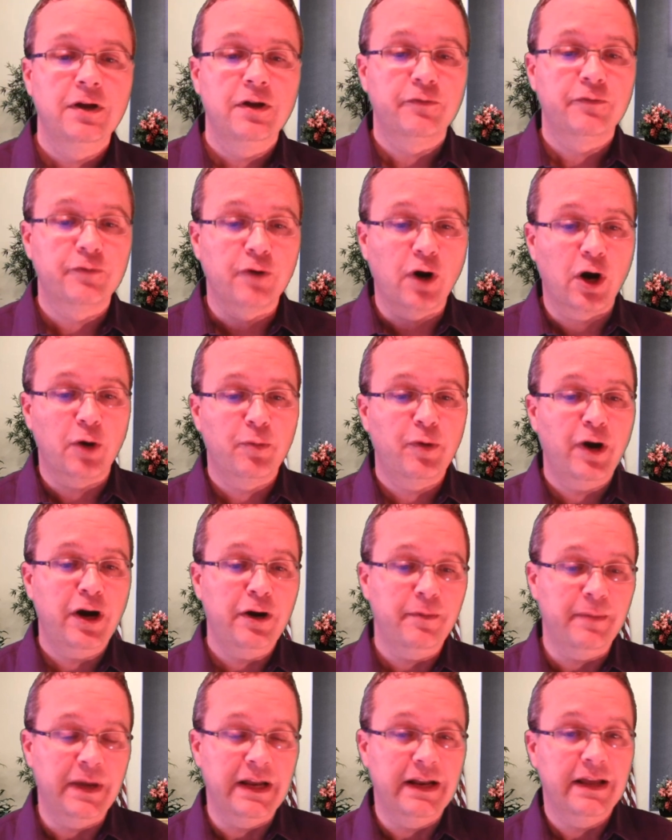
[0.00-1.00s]
for our prayer
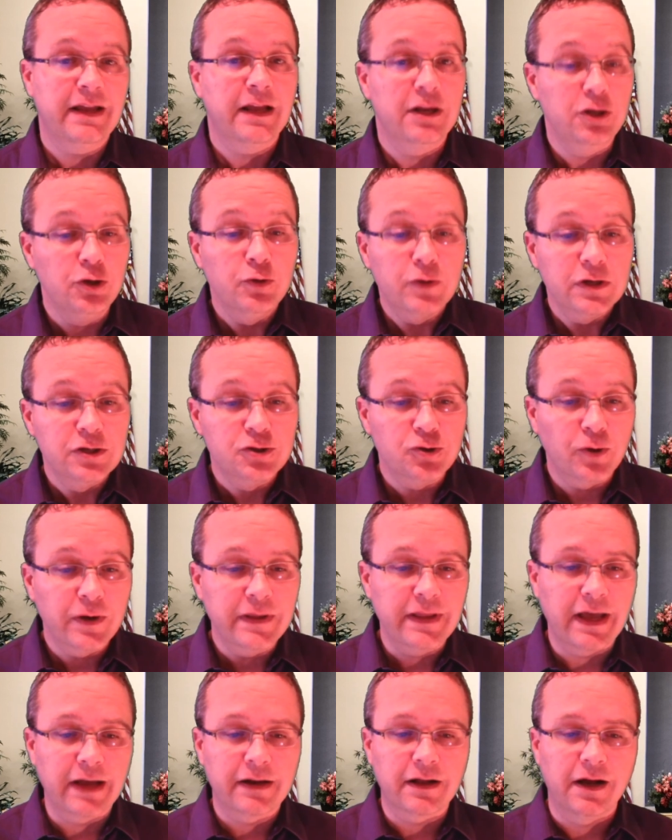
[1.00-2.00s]
meeting, and you can join
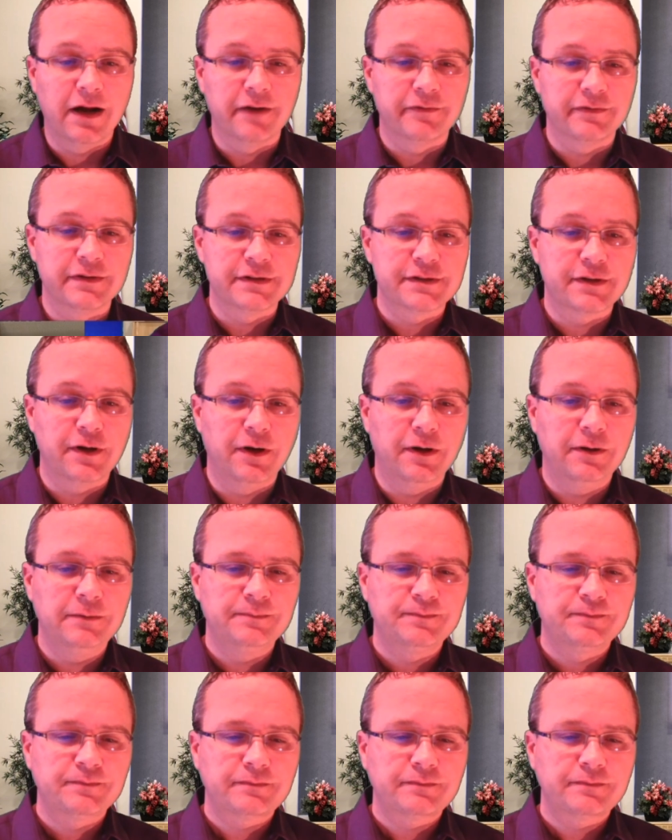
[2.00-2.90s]
that conference call.